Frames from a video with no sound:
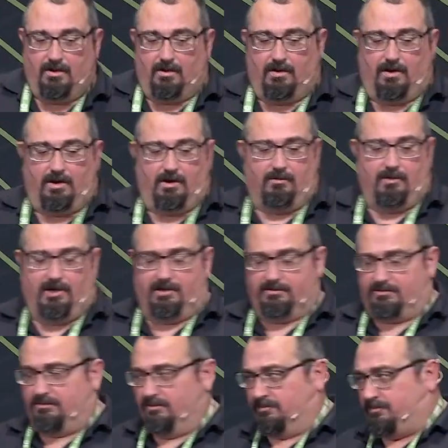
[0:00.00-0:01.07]

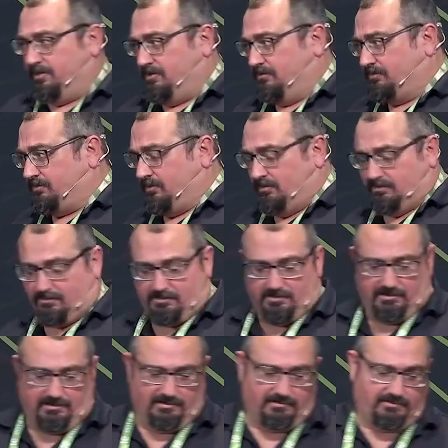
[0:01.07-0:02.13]
Always do a post install